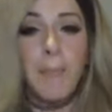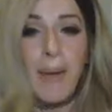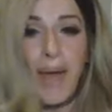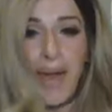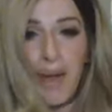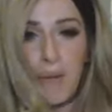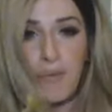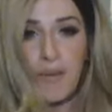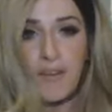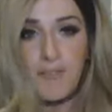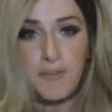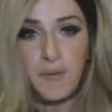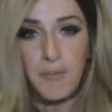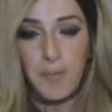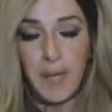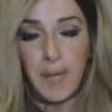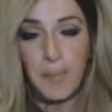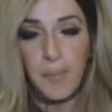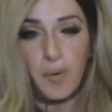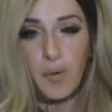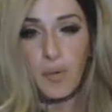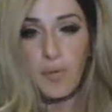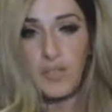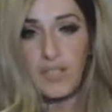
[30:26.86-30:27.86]
happy for
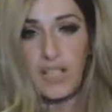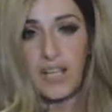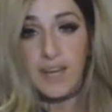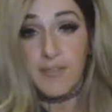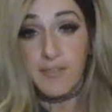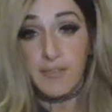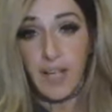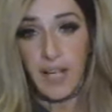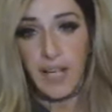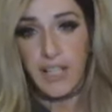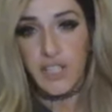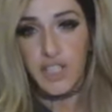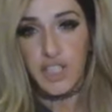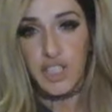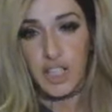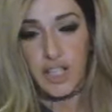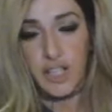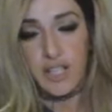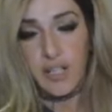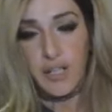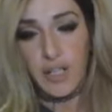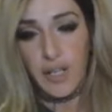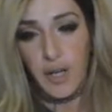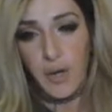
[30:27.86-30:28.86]
people when they have nice
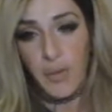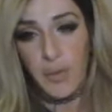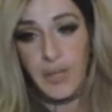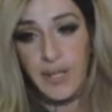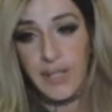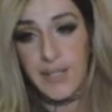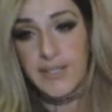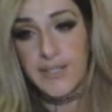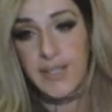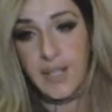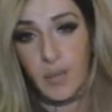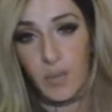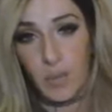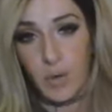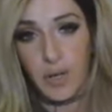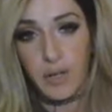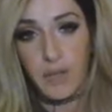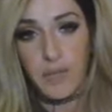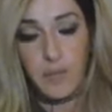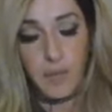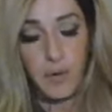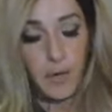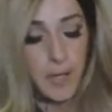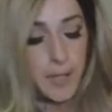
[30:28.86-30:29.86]
shit, you know, because they work
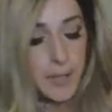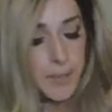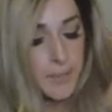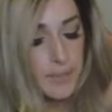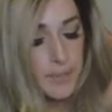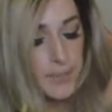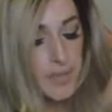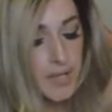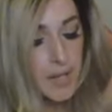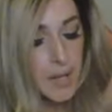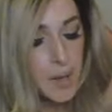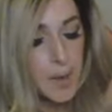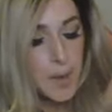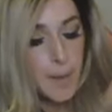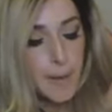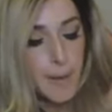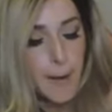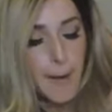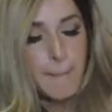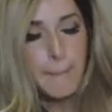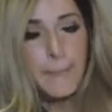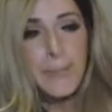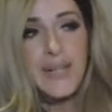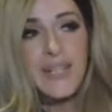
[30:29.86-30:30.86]
for it.
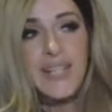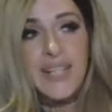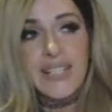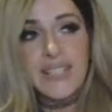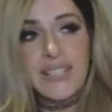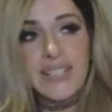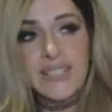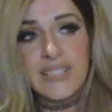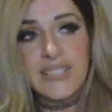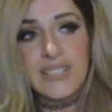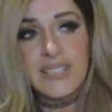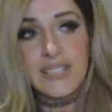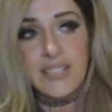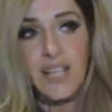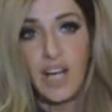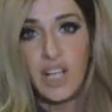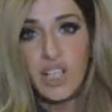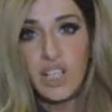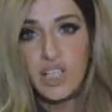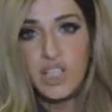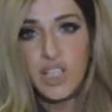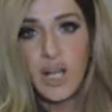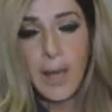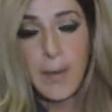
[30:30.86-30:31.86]
But he's
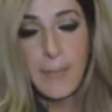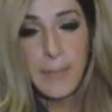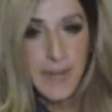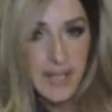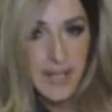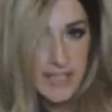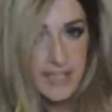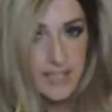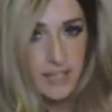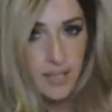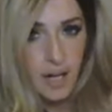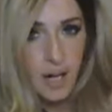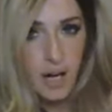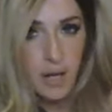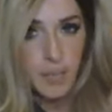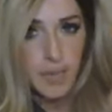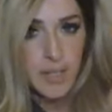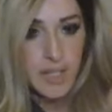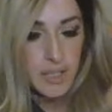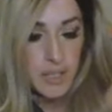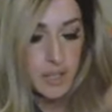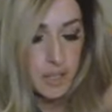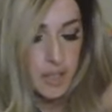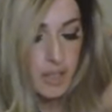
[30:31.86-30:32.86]
such a piece of
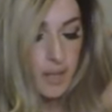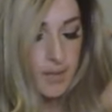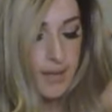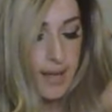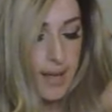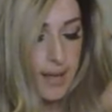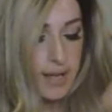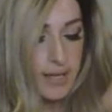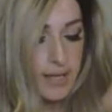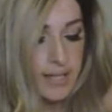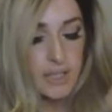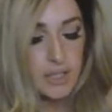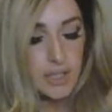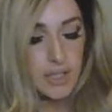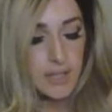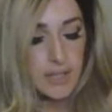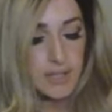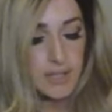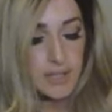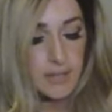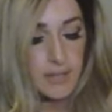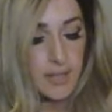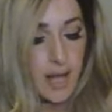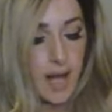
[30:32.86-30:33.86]
garbage that it just,
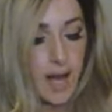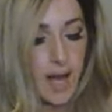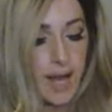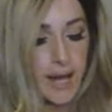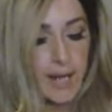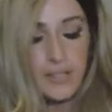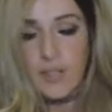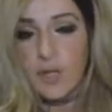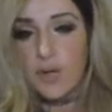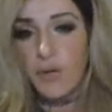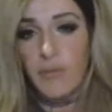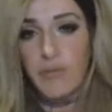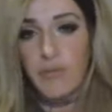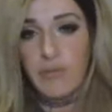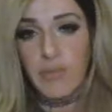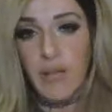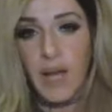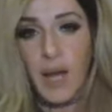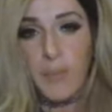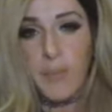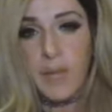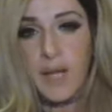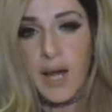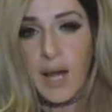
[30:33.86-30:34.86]
I'm
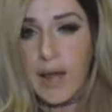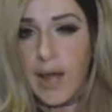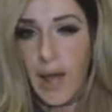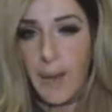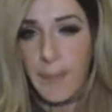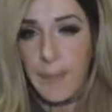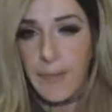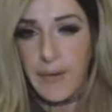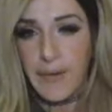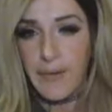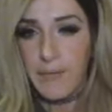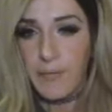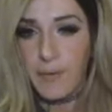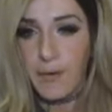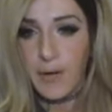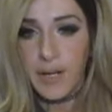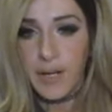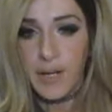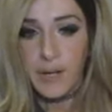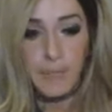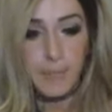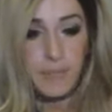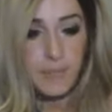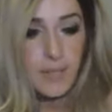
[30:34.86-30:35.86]
not happy for
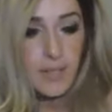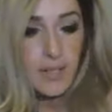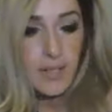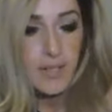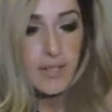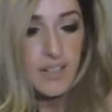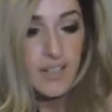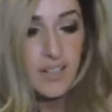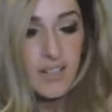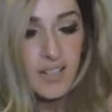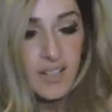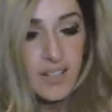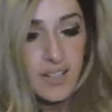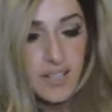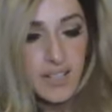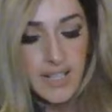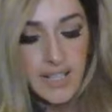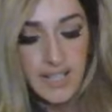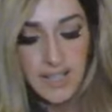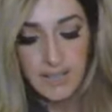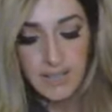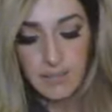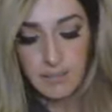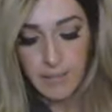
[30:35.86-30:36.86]
him.
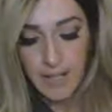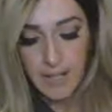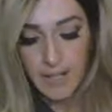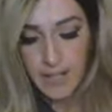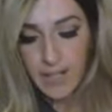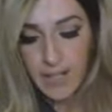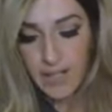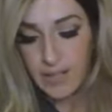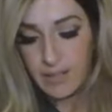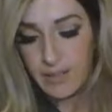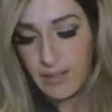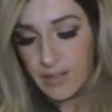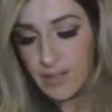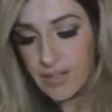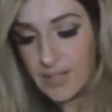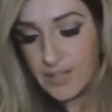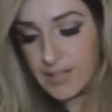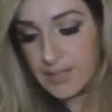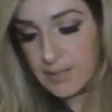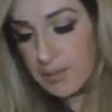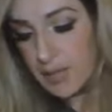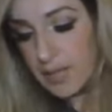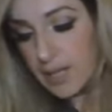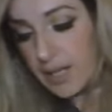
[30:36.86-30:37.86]
He's making
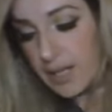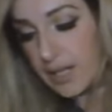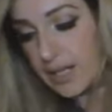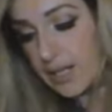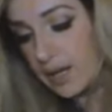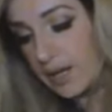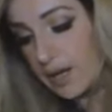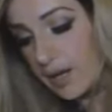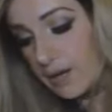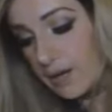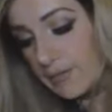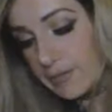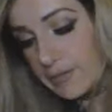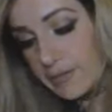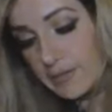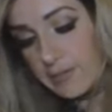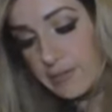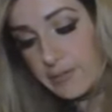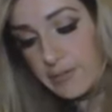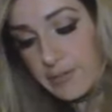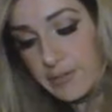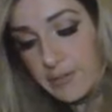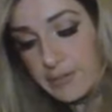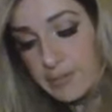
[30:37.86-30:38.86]
his money off of
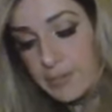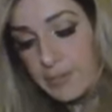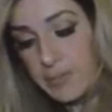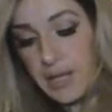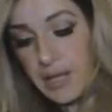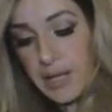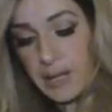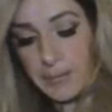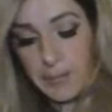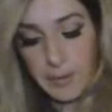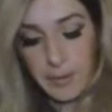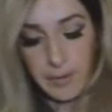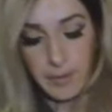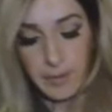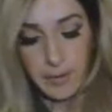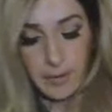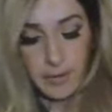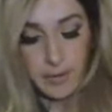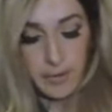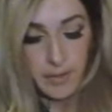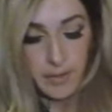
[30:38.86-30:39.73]
people